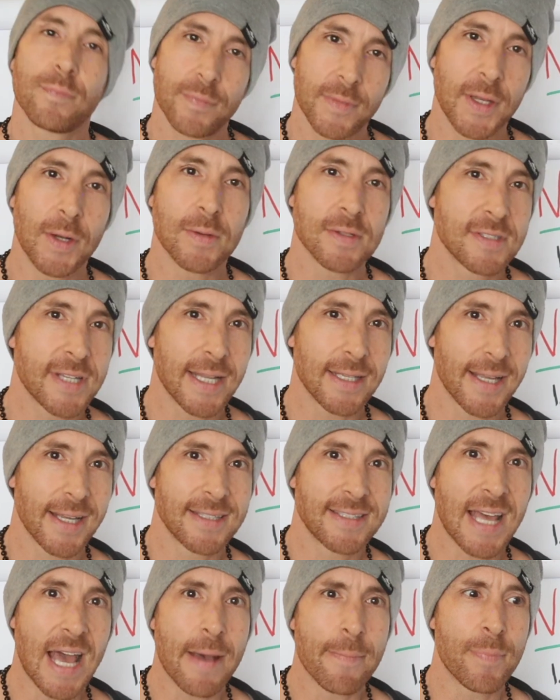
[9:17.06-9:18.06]
You don't say it
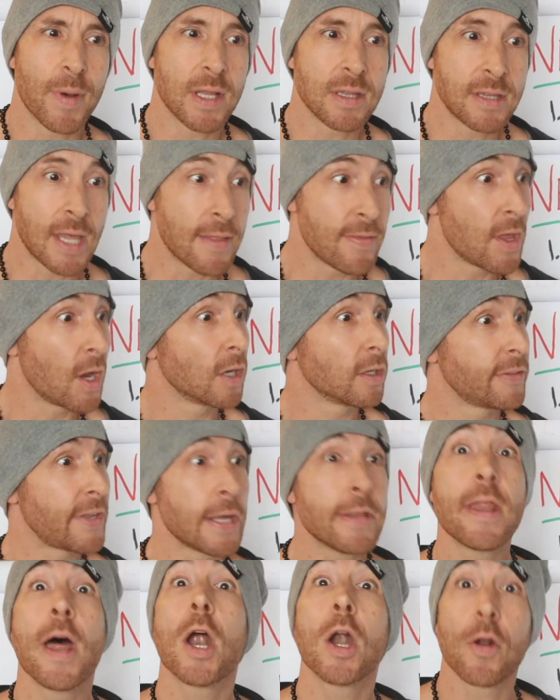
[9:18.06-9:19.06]
like that, but then
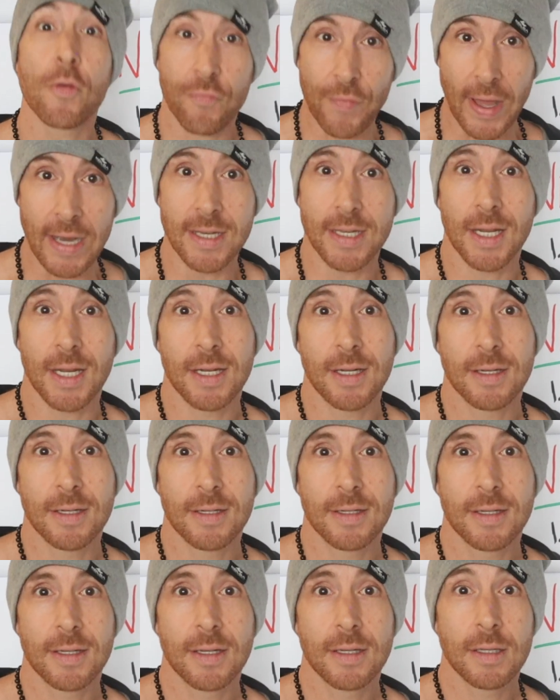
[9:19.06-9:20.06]
they're offended.
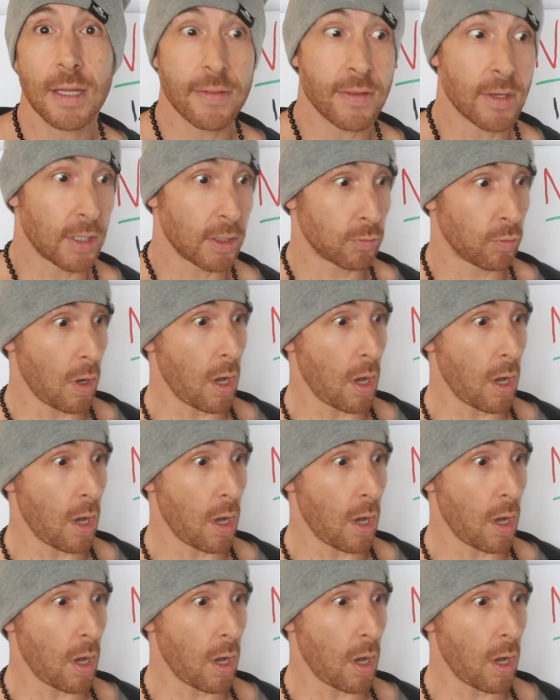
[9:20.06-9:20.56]
Then they're like,